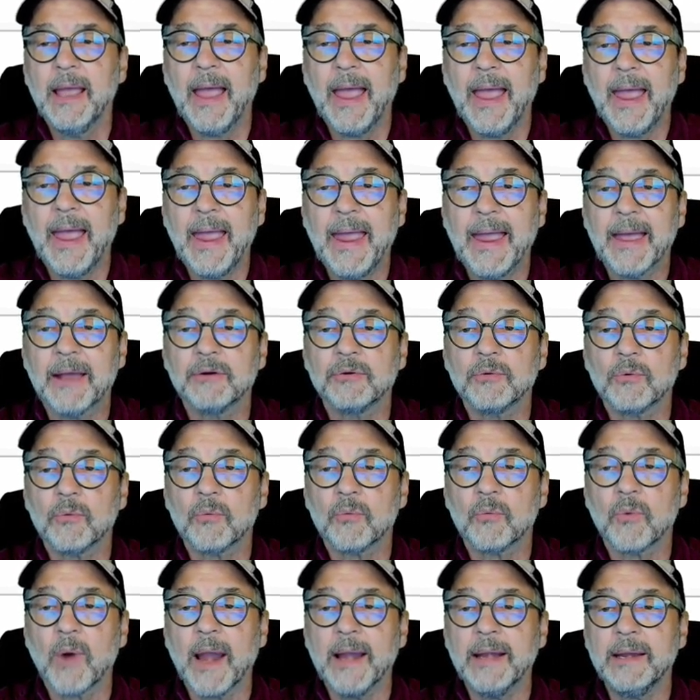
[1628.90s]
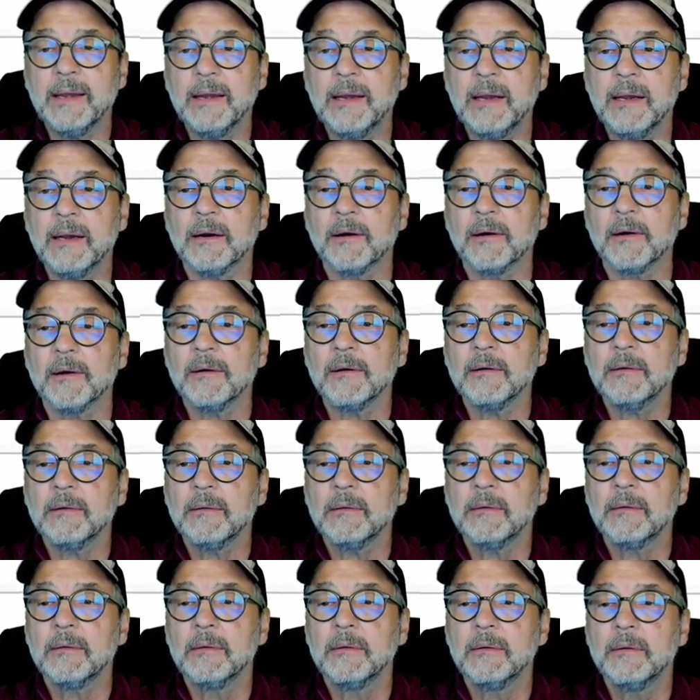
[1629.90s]
And right here,
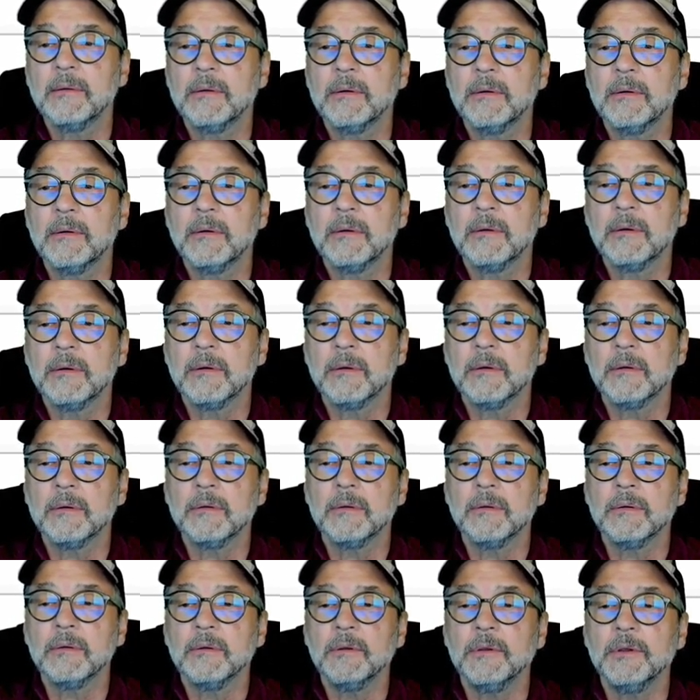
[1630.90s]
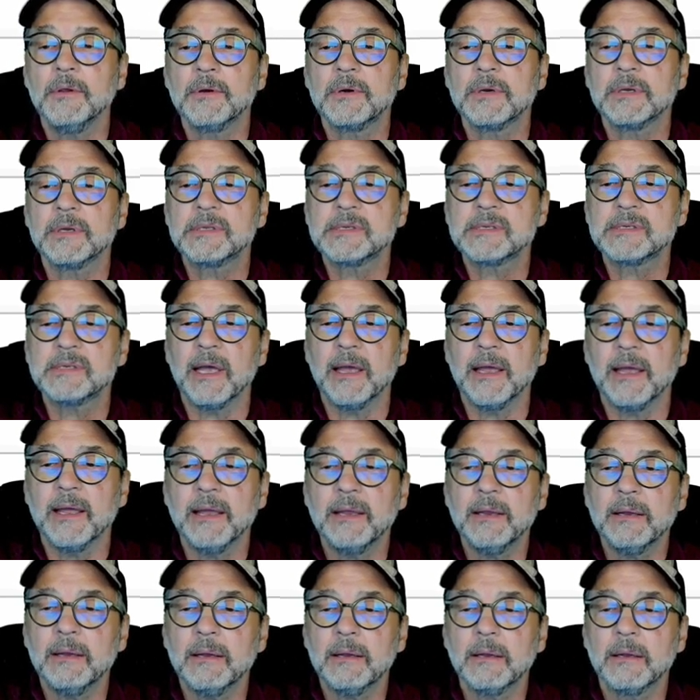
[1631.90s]
you could
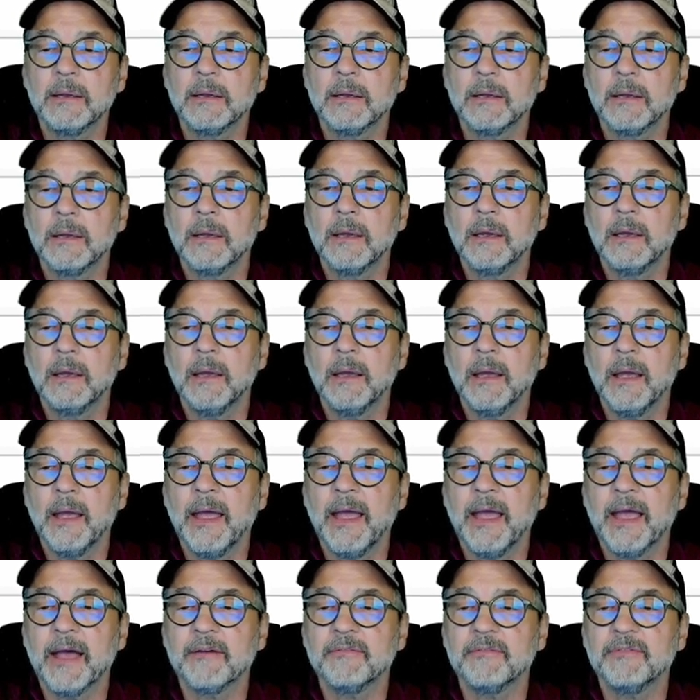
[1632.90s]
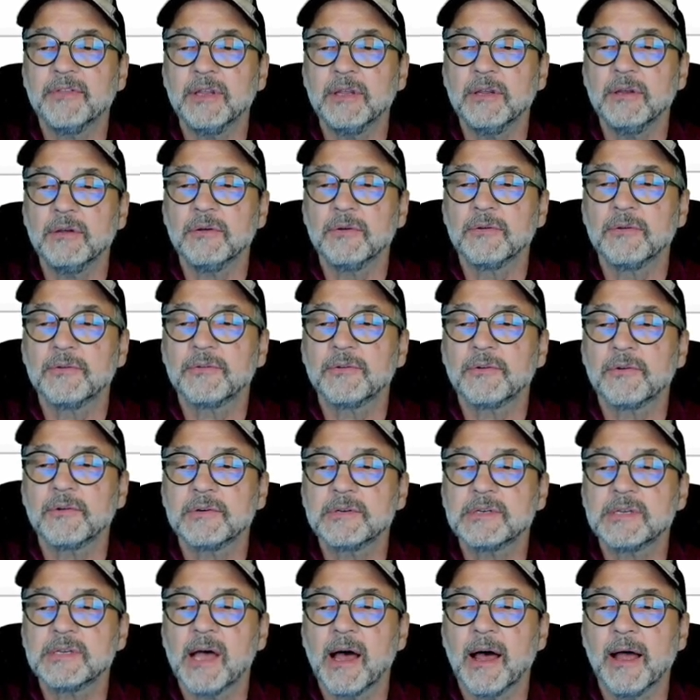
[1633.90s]
say, have the user
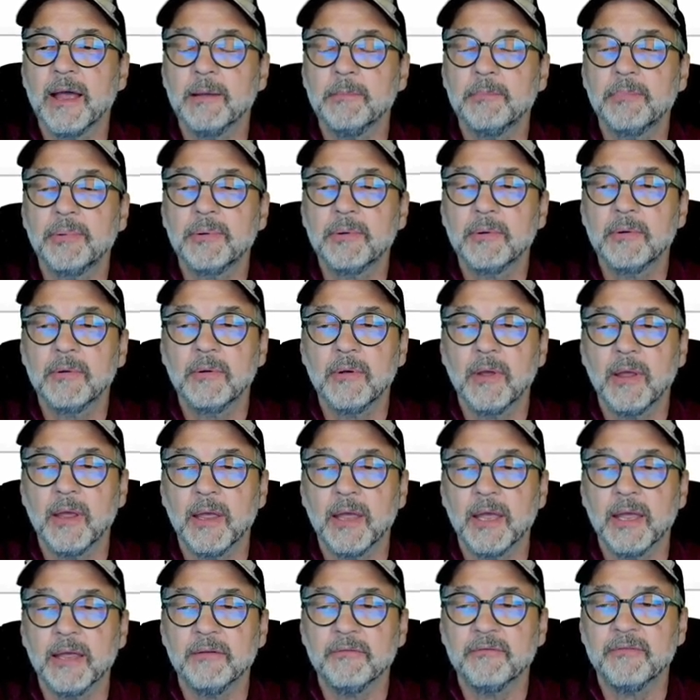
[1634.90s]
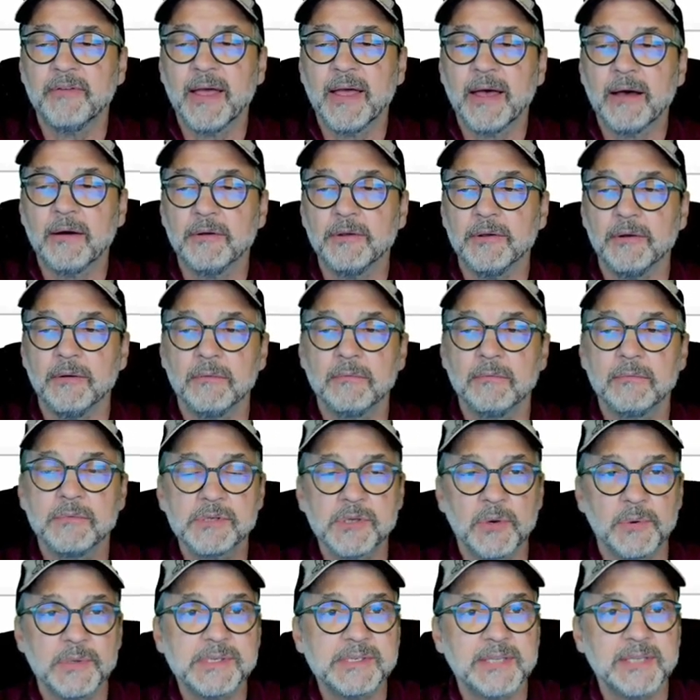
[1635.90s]
type a value.
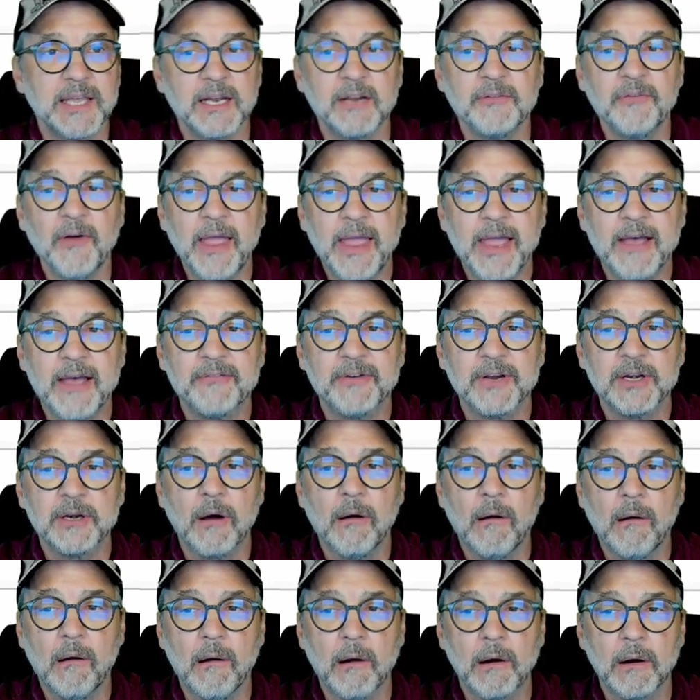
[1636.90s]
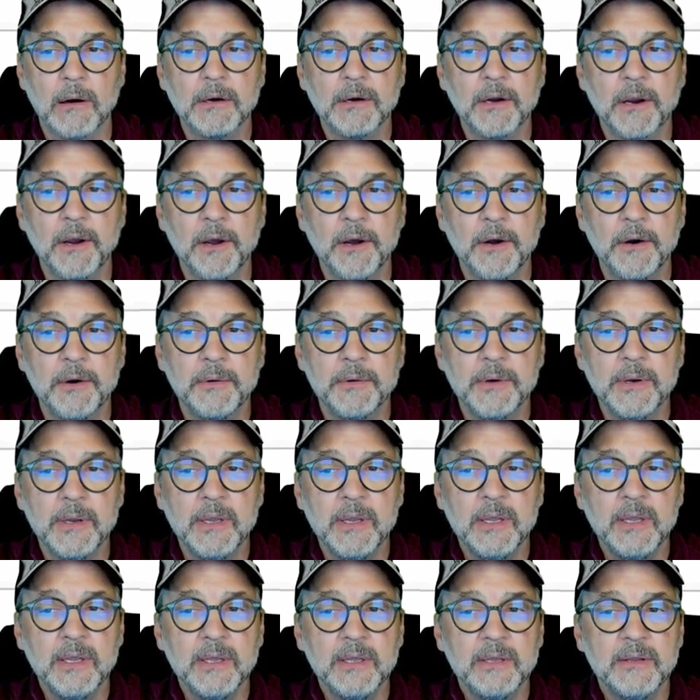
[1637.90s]
So instead of having to hard code
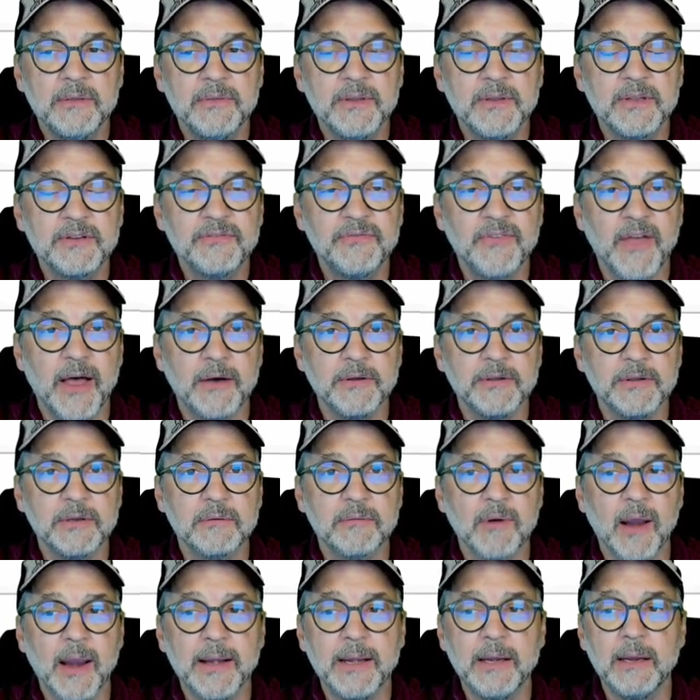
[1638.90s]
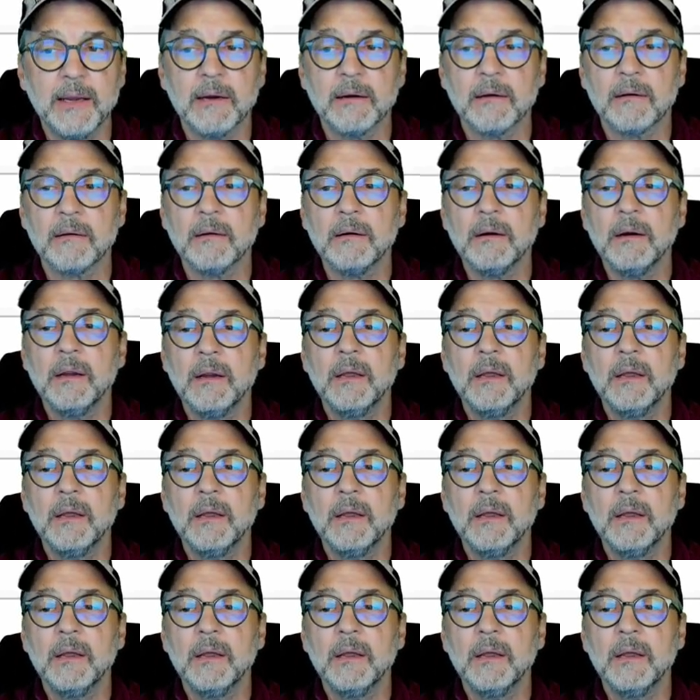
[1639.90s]
this value right here,